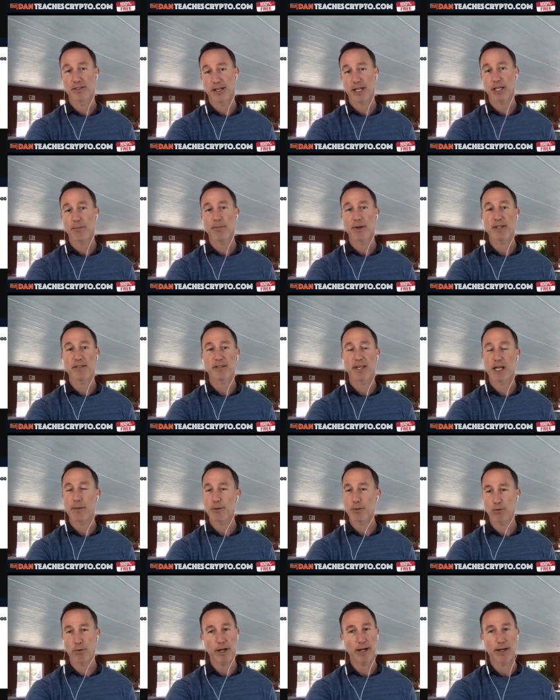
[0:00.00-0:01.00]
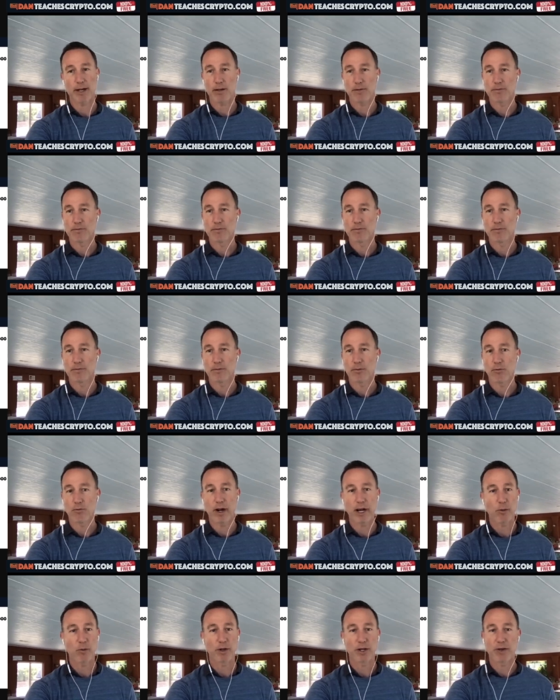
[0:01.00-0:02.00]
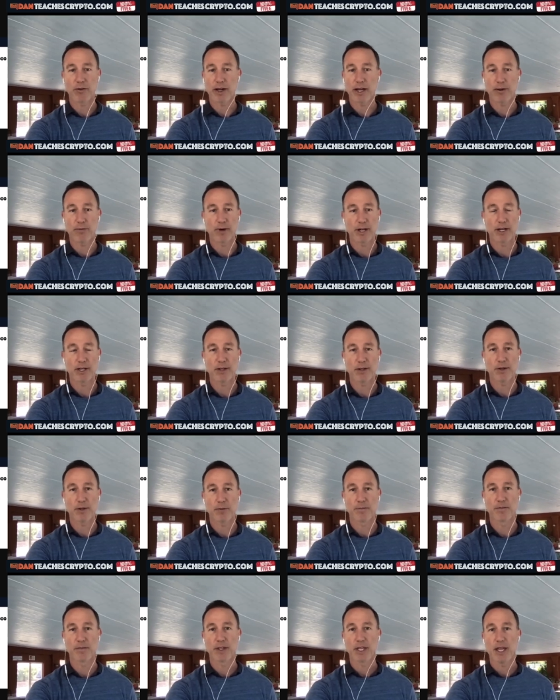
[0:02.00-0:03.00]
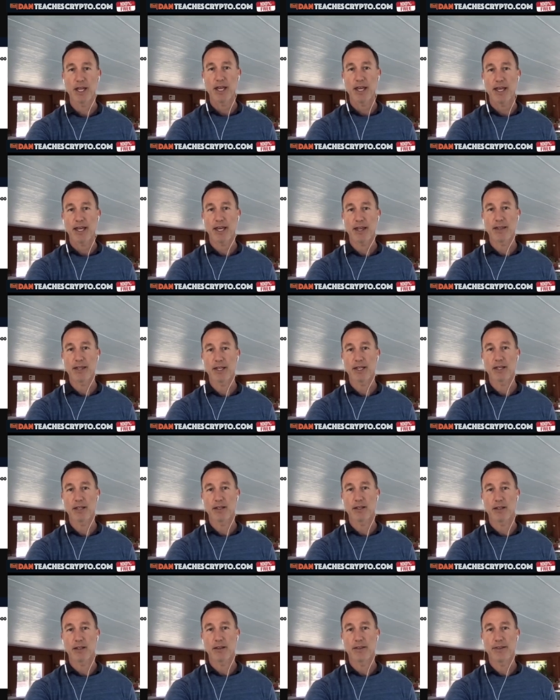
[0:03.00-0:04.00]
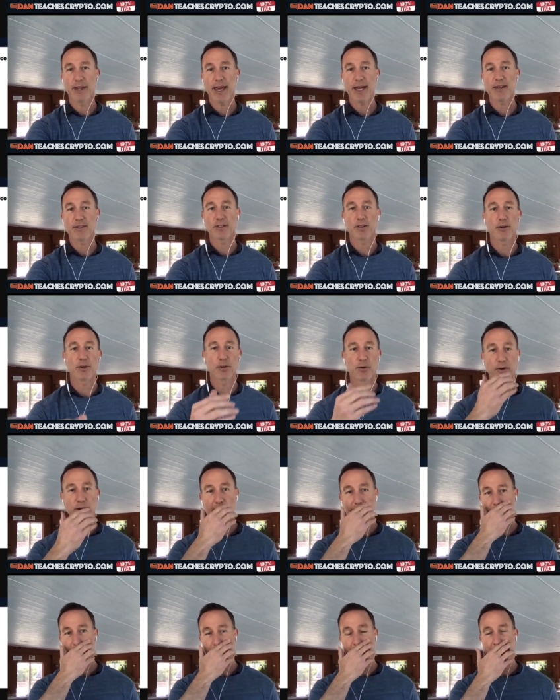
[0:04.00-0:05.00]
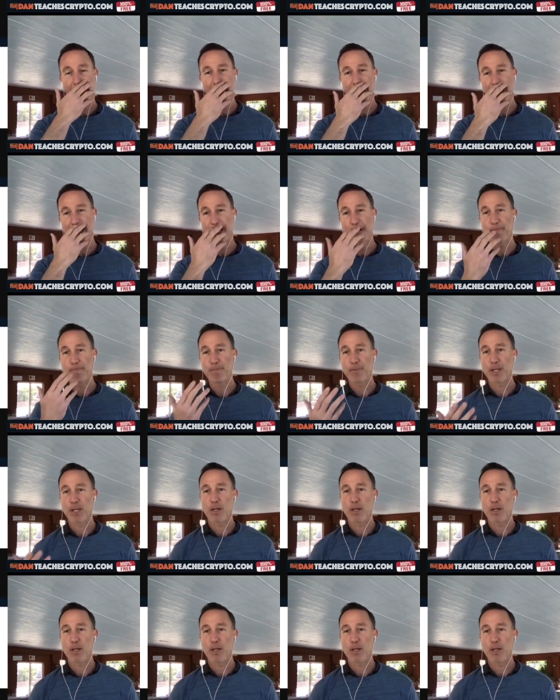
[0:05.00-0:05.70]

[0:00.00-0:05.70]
Second best time is right now, right where you're at, right here. And then that is all great and dandy.